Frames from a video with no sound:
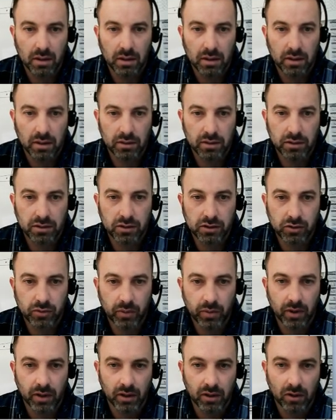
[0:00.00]
and the
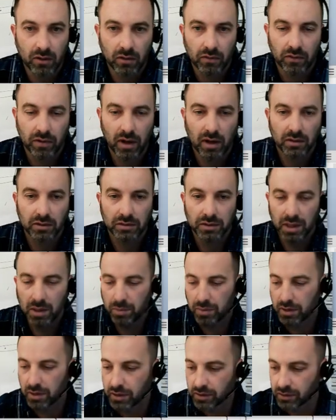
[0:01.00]
distance we want to go for how
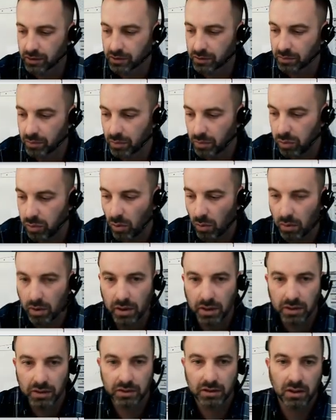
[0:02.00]
deep it
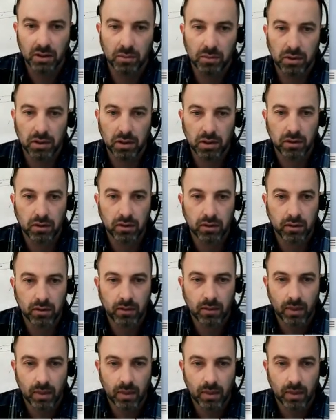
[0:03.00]
is going to be